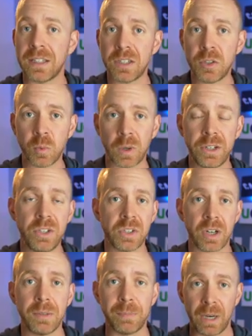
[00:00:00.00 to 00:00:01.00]
this is where you
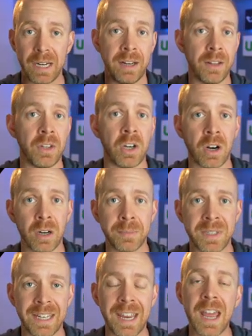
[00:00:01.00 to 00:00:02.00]
start bringing in the
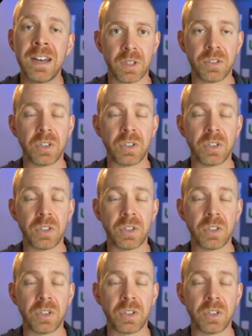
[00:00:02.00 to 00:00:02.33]
carbs again